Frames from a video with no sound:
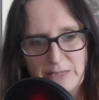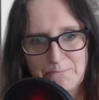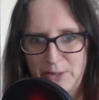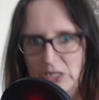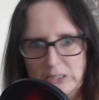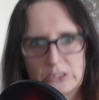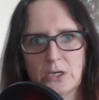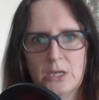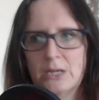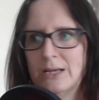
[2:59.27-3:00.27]
But,
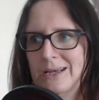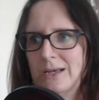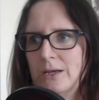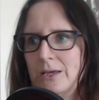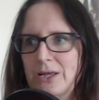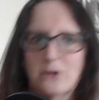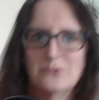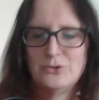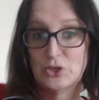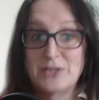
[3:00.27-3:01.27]

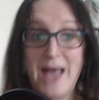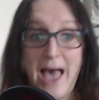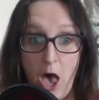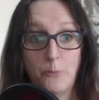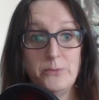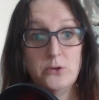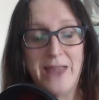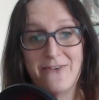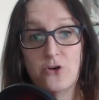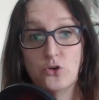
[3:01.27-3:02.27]
does that help you
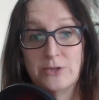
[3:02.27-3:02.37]
narrow